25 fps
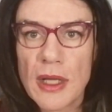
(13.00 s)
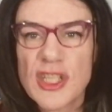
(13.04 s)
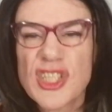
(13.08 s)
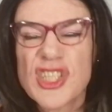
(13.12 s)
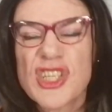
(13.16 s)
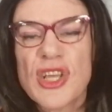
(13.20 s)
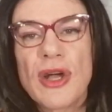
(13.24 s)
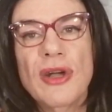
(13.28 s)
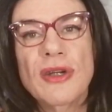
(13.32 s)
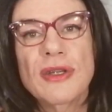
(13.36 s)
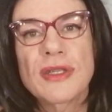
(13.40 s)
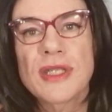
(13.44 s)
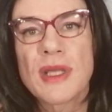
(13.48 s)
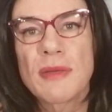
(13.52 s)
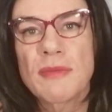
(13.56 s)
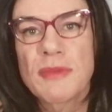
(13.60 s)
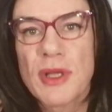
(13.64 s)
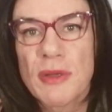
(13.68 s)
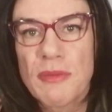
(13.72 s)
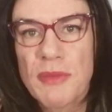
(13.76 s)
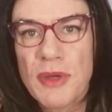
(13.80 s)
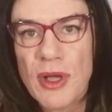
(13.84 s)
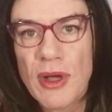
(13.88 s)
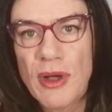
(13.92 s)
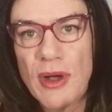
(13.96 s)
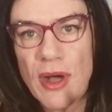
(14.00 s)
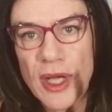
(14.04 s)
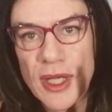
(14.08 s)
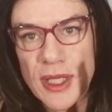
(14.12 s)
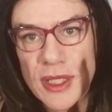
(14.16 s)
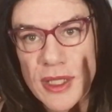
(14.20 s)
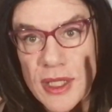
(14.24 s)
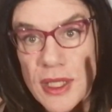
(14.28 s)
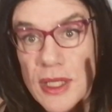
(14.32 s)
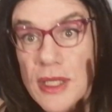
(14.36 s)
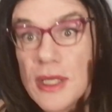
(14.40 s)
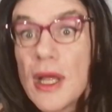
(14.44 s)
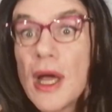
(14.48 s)
so some time ago I
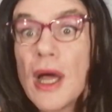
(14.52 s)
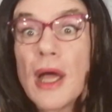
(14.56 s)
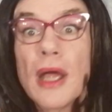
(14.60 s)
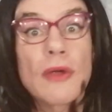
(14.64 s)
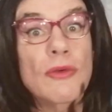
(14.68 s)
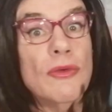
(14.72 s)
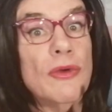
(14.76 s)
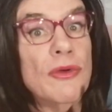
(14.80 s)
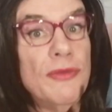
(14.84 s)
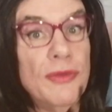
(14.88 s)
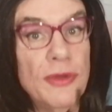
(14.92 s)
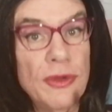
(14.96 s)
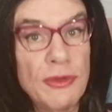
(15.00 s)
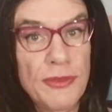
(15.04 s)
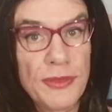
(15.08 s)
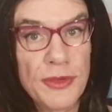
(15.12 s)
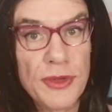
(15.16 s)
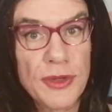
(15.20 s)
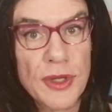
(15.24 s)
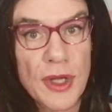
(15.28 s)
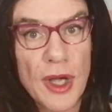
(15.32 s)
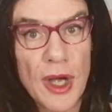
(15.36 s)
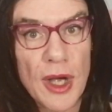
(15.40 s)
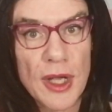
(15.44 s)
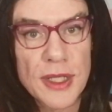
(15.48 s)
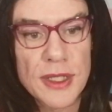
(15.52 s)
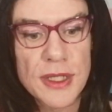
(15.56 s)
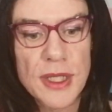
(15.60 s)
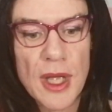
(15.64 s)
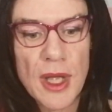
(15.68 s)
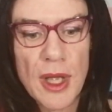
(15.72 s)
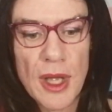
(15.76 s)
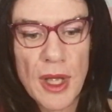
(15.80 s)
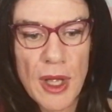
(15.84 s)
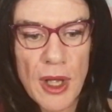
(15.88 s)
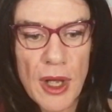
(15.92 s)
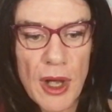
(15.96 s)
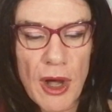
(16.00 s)
did a review for you guys
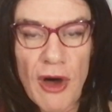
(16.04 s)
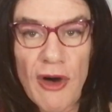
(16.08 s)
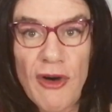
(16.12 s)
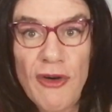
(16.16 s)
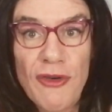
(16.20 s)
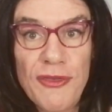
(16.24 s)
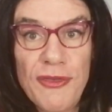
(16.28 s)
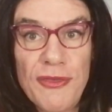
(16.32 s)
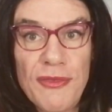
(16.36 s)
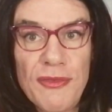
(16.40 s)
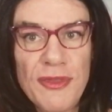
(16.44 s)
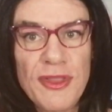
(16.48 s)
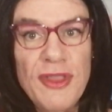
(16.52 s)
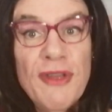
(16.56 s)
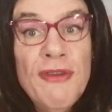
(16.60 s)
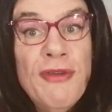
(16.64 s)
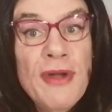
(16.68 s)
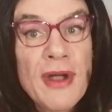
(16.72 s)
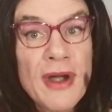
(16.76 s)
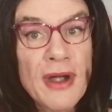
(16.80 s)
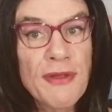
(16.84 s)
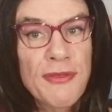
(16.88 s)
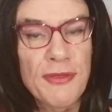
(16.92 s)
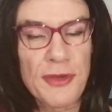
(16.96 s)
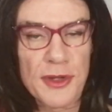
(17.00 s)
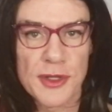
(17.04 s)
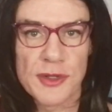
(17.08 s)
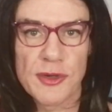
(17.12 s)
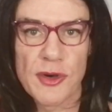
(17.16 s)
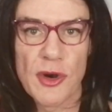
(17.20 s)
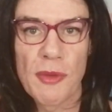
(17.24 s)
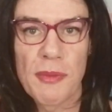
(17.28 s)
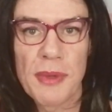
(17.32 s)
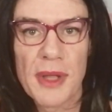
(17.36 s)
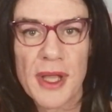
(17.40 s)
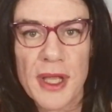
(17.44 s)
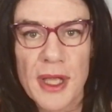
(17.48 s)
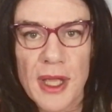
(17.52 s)
of the very first
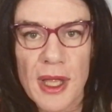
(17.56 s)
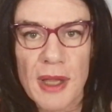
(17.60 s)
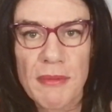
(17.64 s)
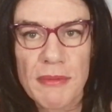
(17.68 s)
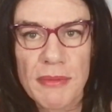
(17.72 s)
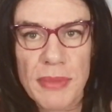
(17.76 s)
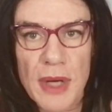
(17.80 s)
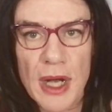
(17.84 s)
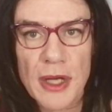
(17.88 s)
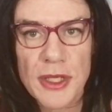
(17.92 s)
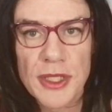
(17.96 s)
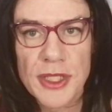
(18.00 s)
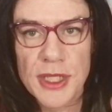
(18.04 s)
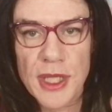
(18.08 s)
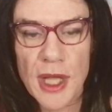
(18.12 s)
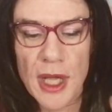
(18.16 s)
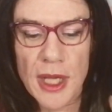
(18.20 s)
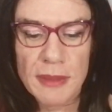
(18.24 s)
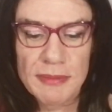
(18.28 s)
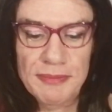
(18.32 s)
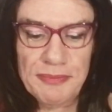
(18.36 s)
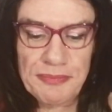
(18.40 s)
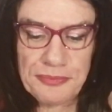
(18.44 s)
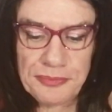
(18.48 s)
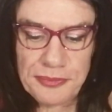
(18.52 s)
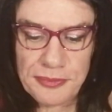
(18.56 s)
role-playing game, Braunstein.